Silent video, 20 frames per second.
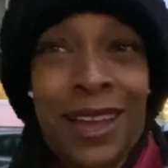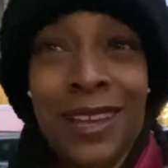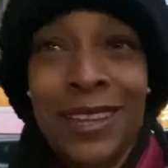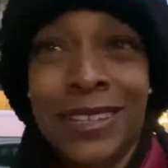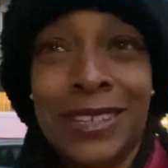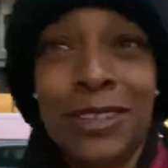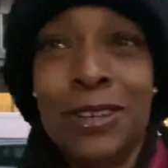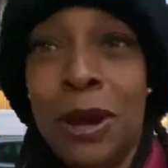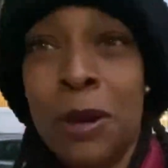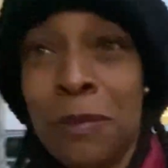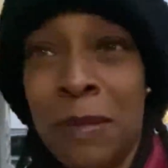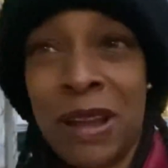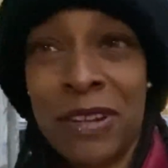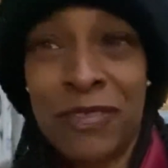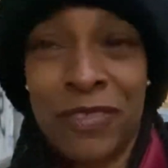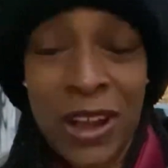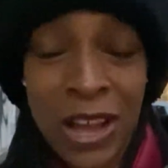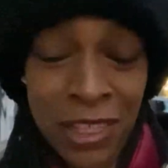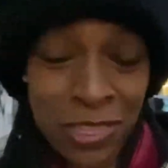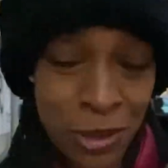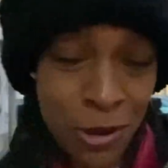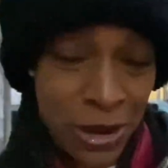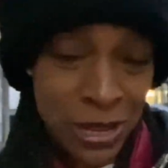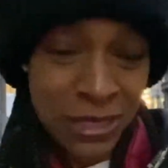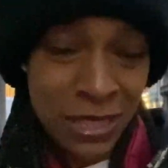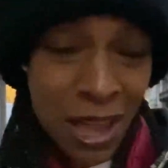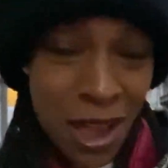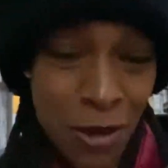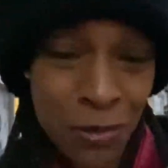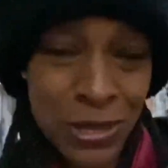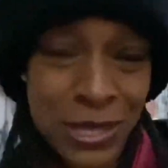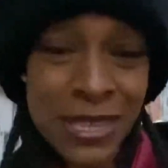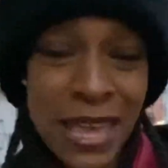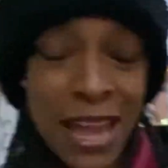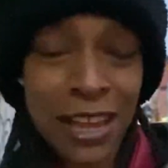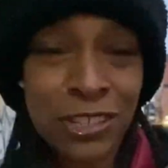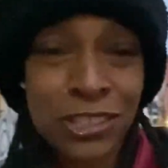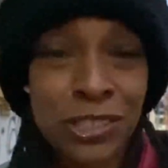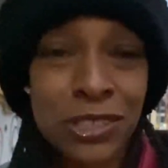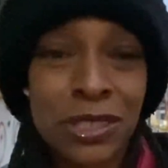you know, my father-in-law was
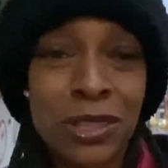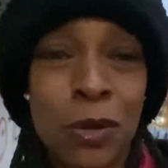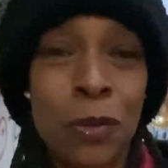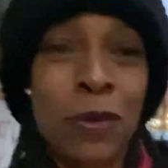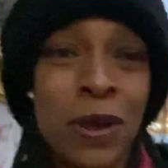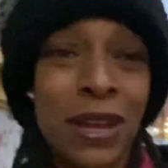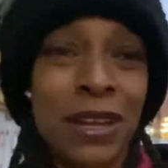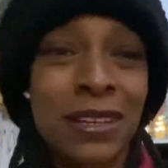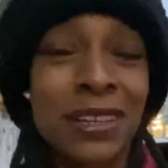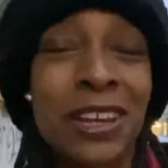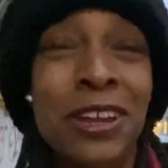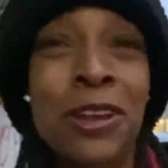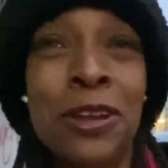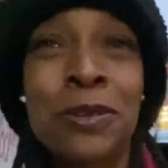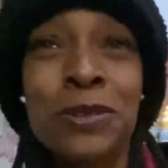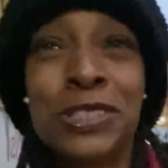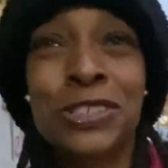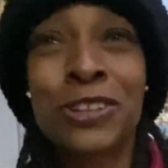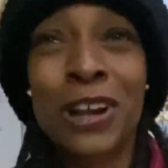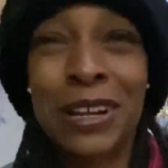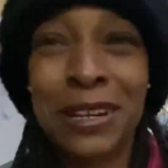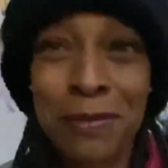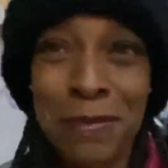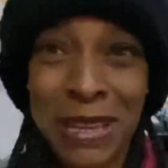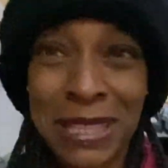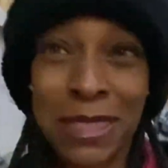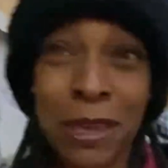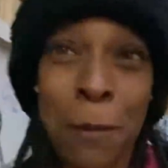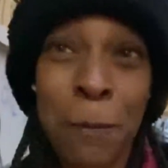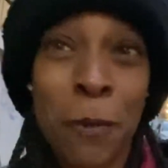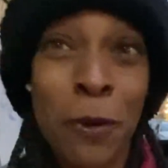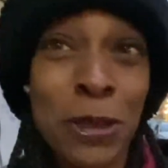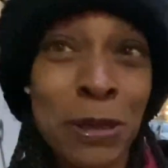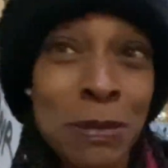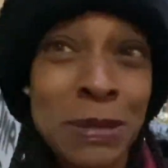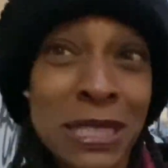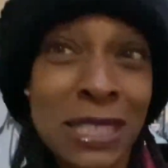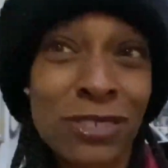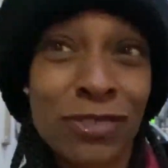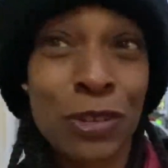actually the one who was trying to make the
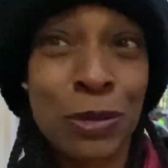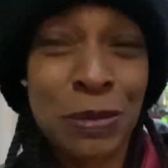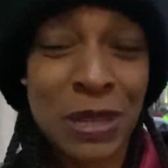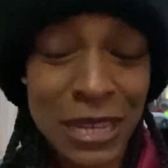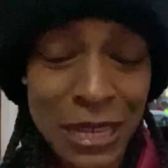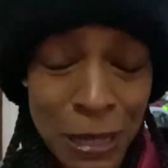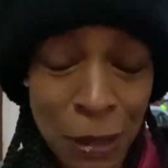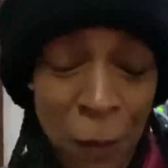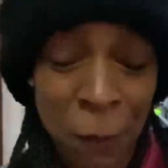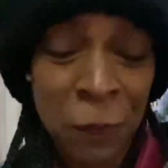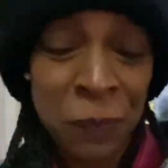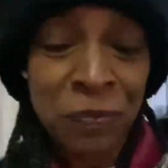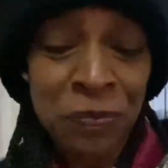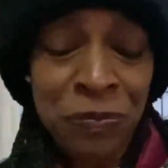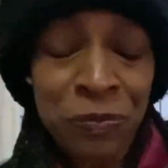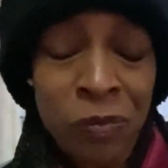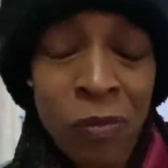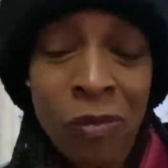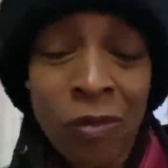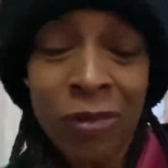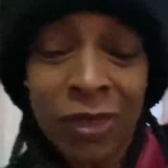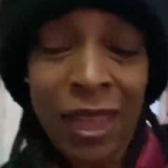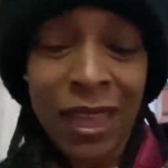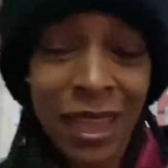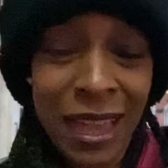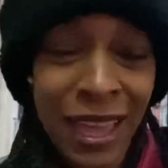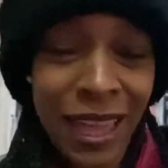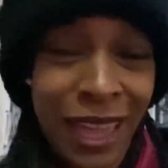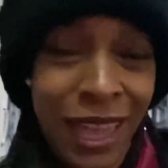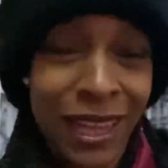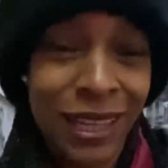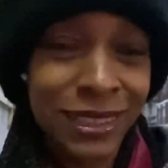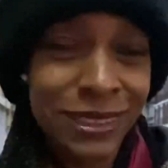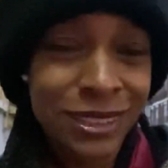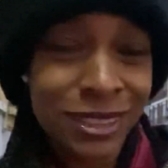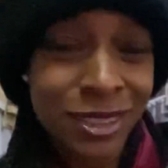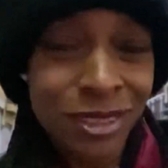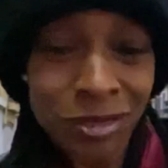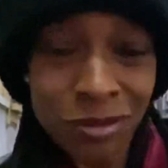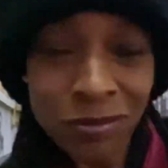appointments for me,
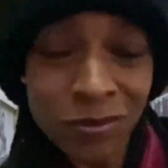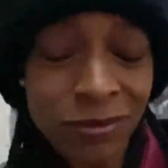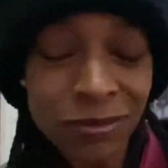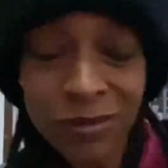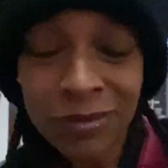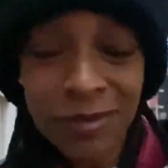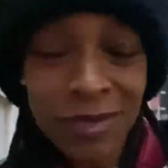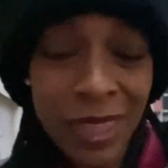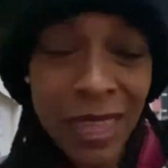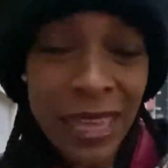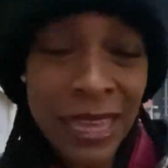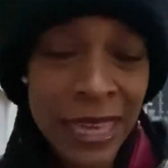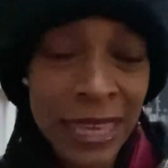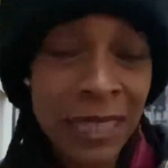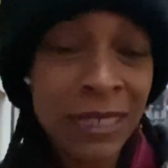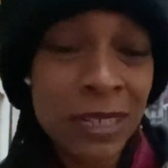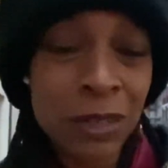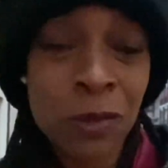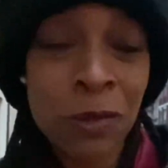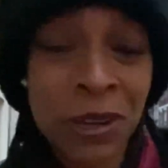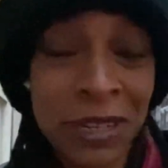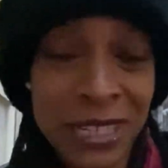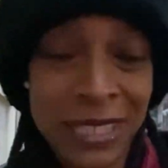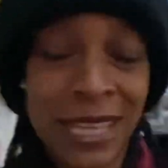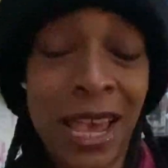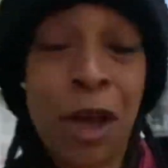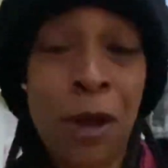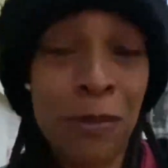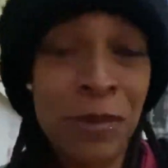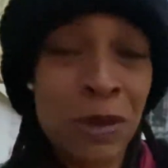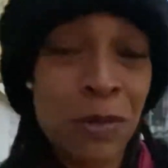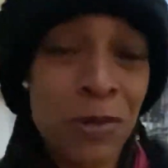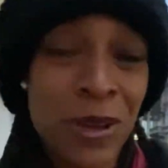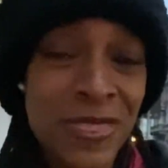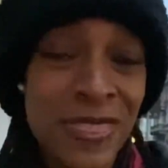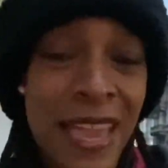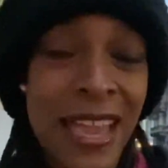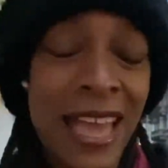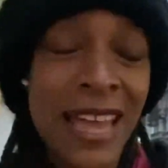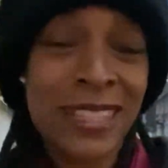and he didn't want to tell me what
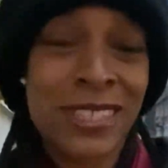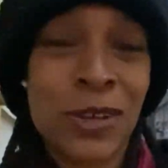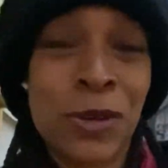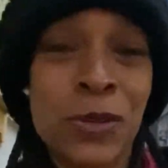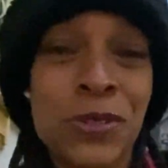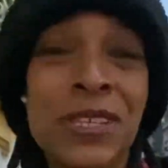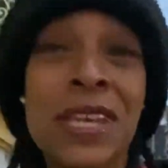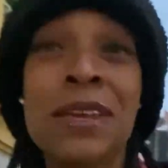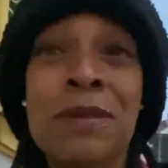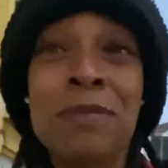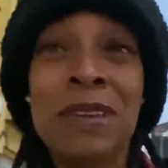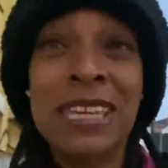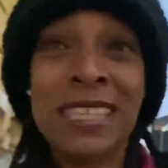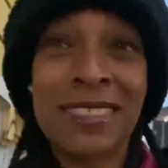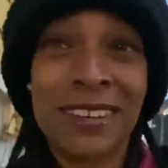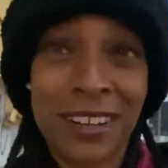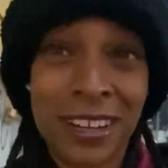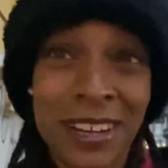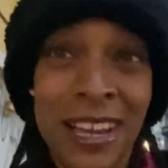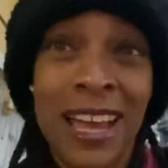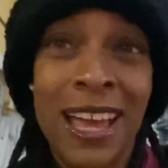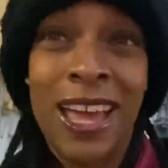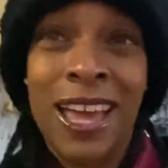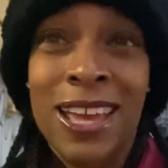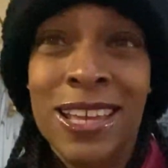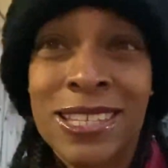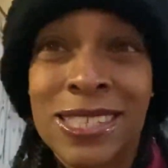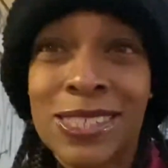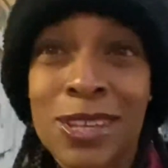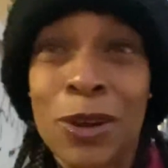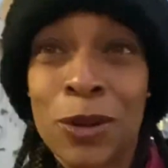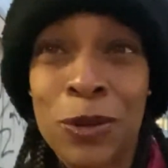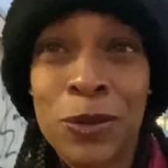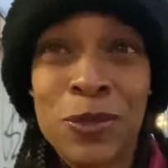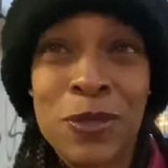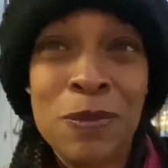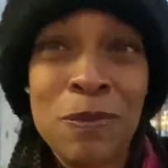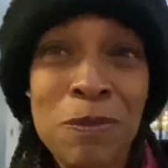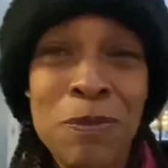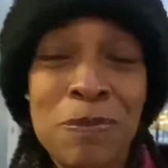they had told him either. So
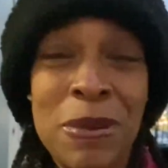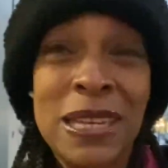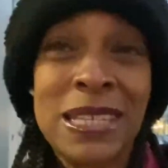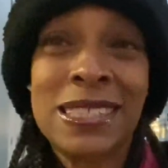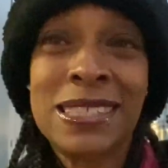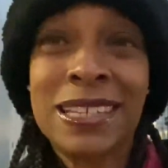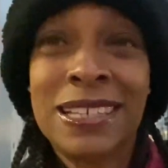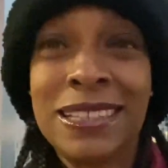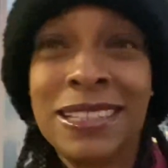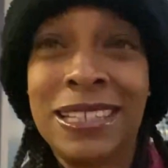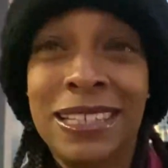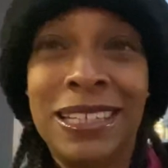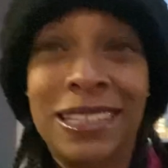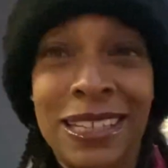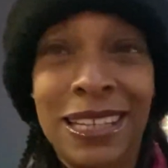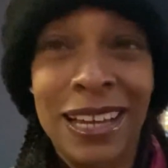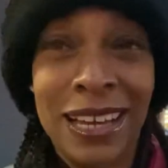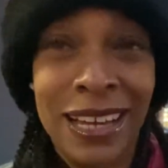basically